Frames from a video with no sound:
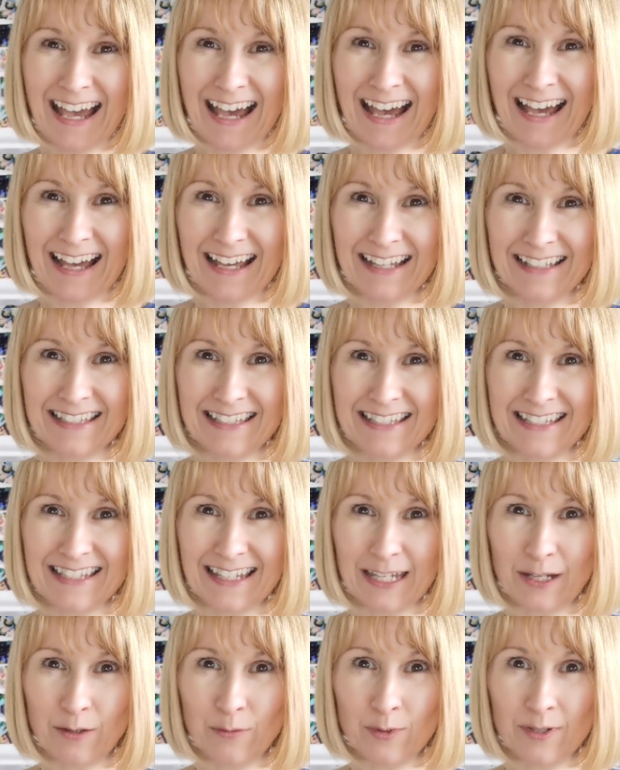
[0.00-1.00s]
And
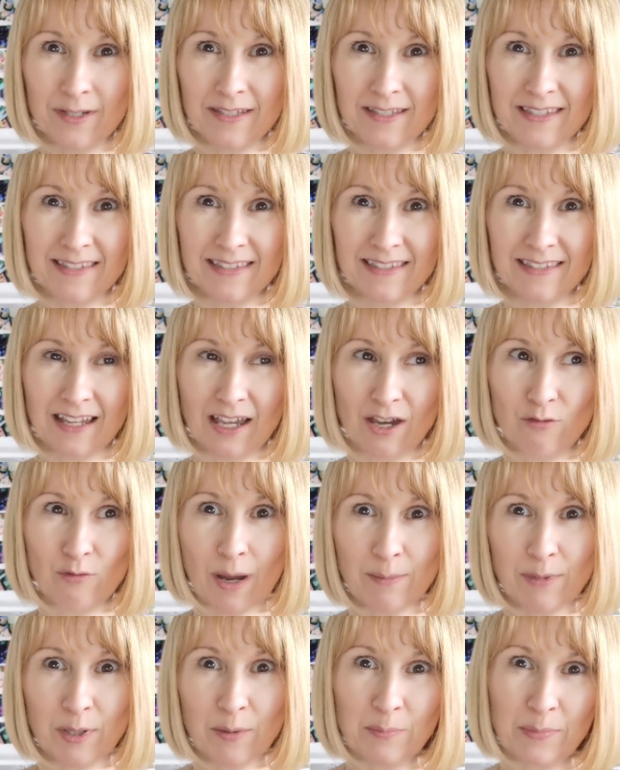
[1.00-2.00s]
it was a
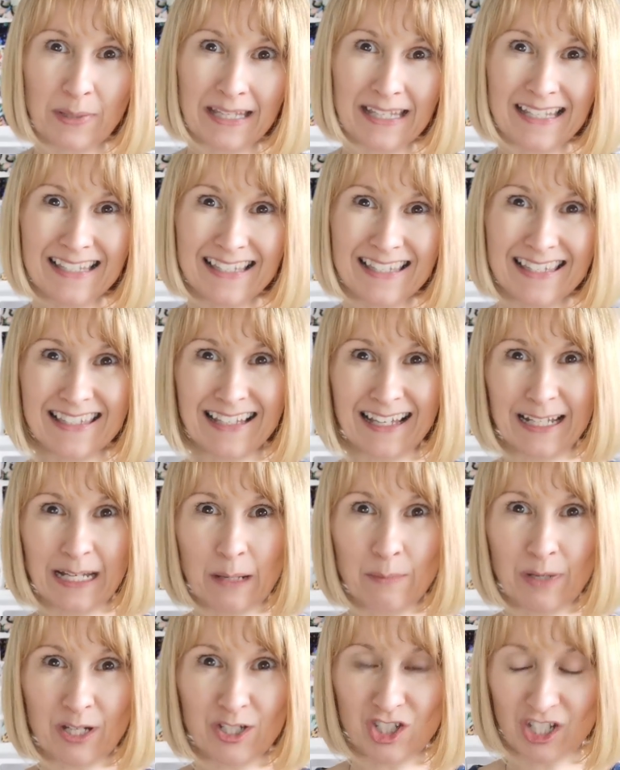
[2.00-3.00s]
remnant piece and
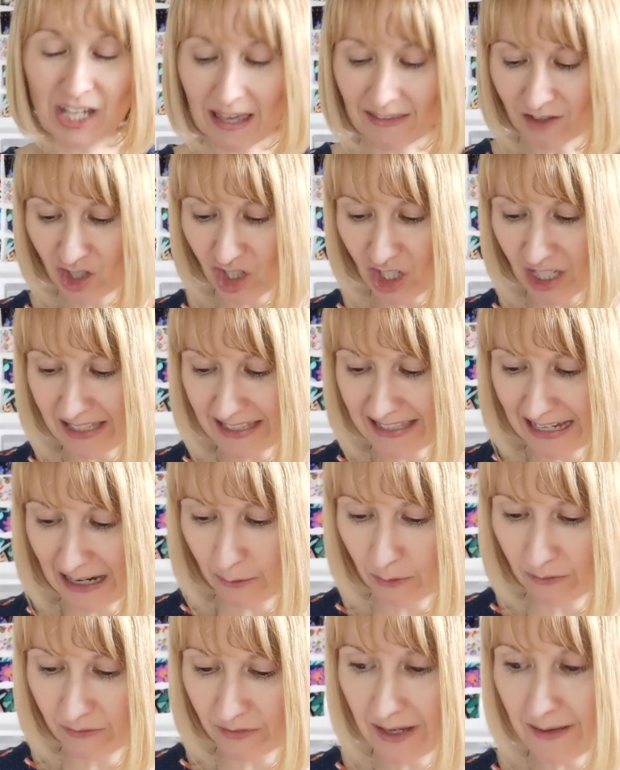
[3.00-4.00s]
I managed to get the jeans
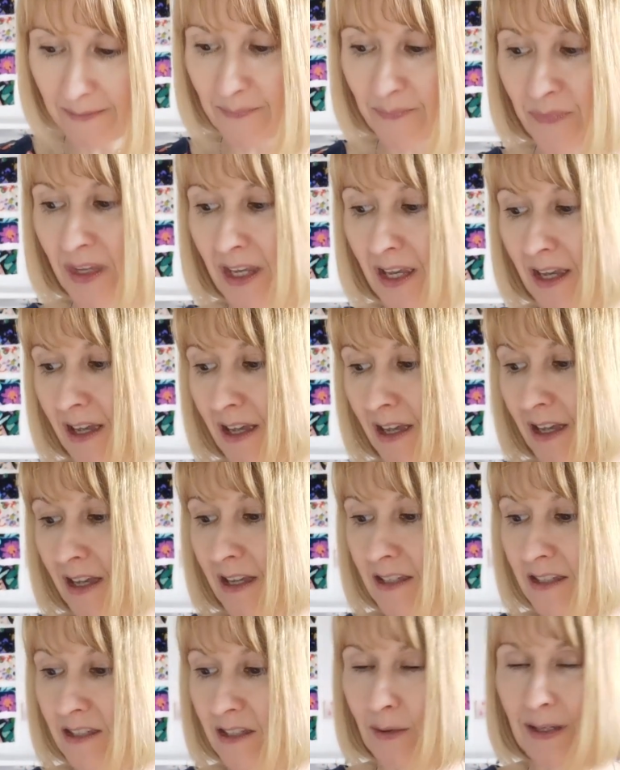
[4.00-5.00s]
out of it.
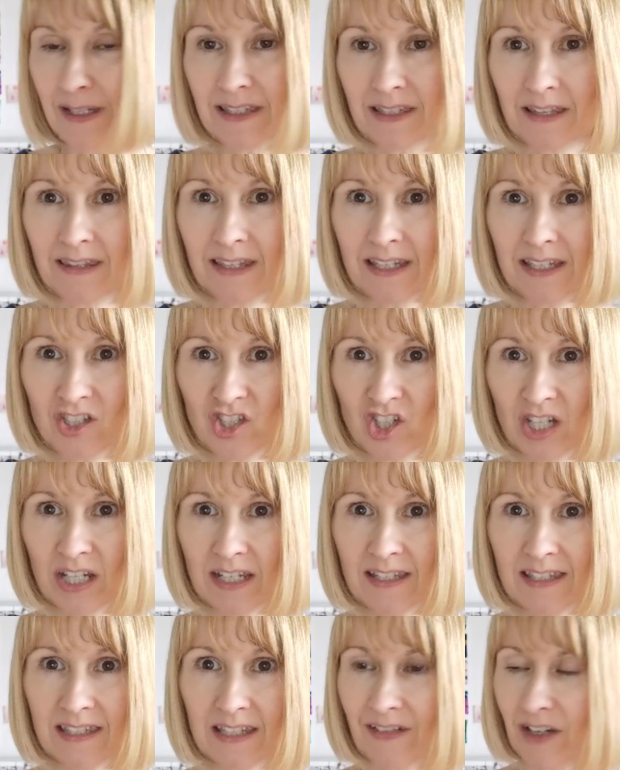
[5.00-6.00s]
So it's these
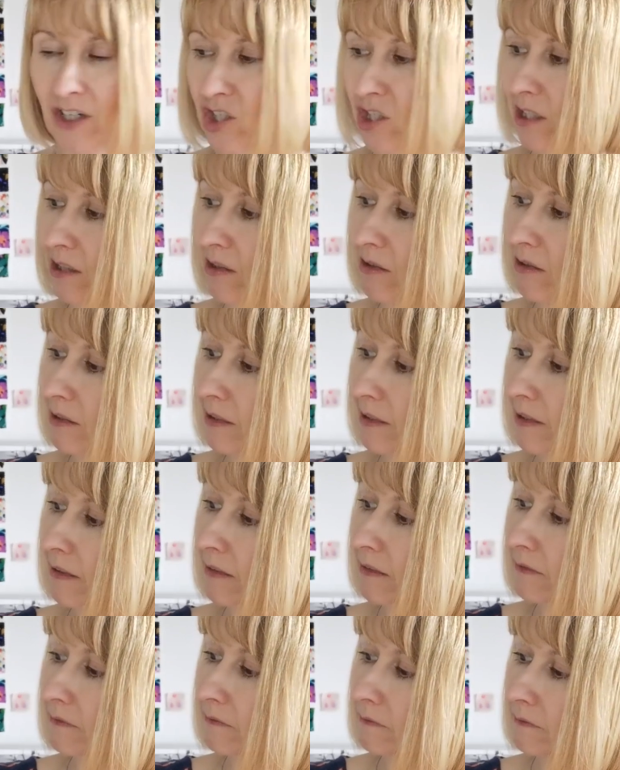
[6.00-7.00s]
jeans. I've actually got a
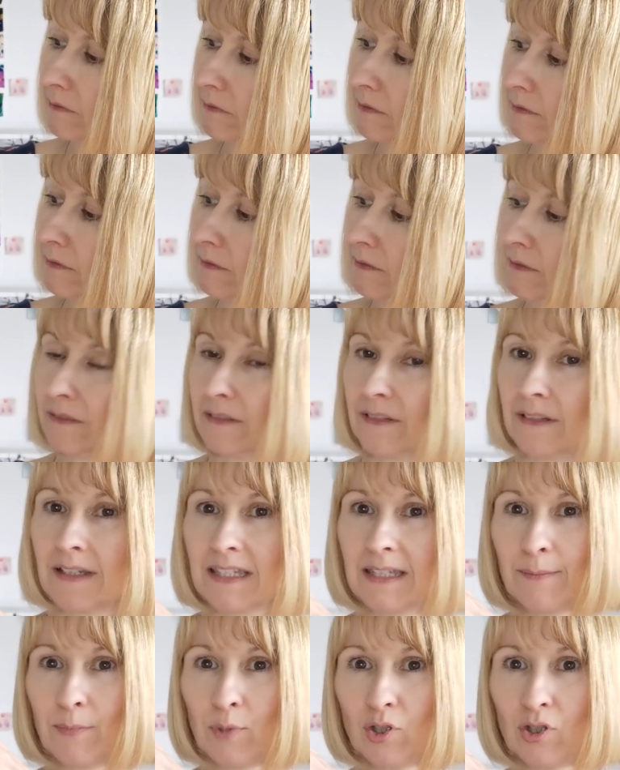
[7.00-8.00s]
little,
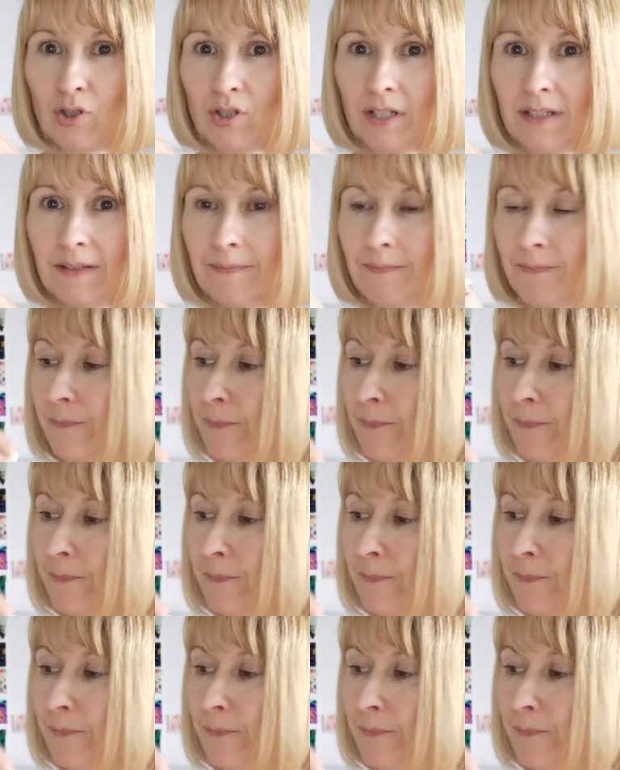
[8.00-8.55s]
the Morgan,